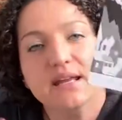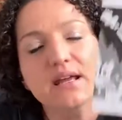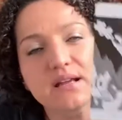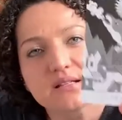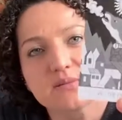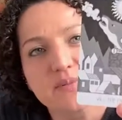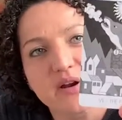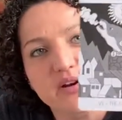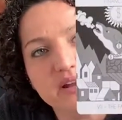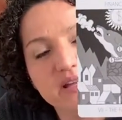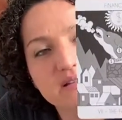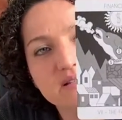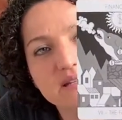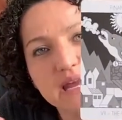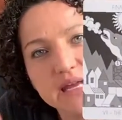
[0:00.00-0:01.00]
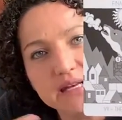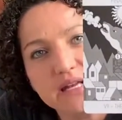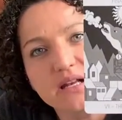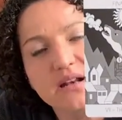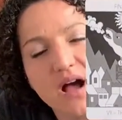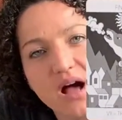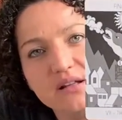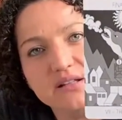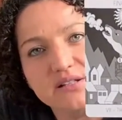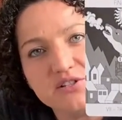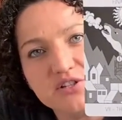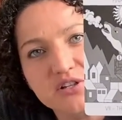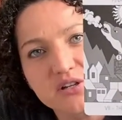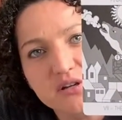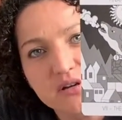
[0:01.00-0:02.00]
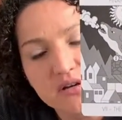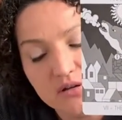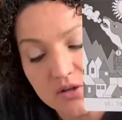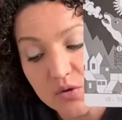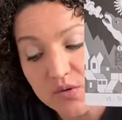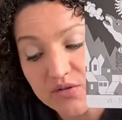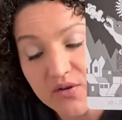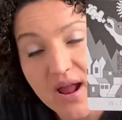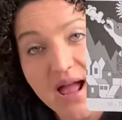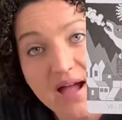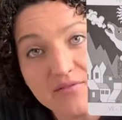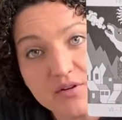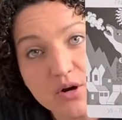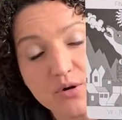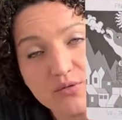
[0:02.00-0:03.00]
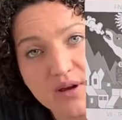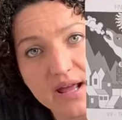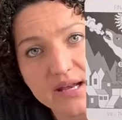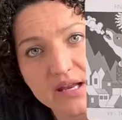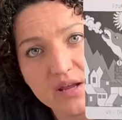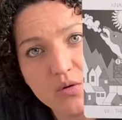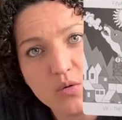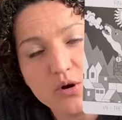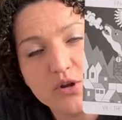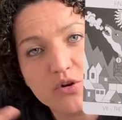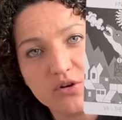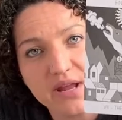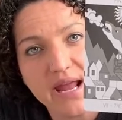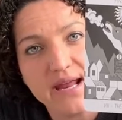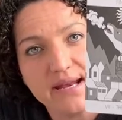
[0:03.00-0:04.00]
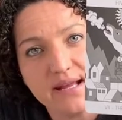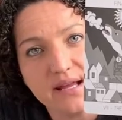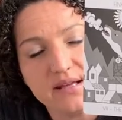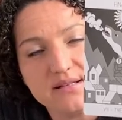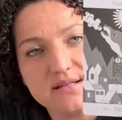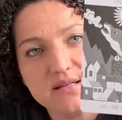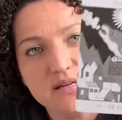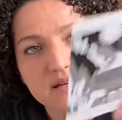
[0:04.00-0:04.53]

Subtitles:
experience, gaining knowledge. You either have it already or you're gaining it.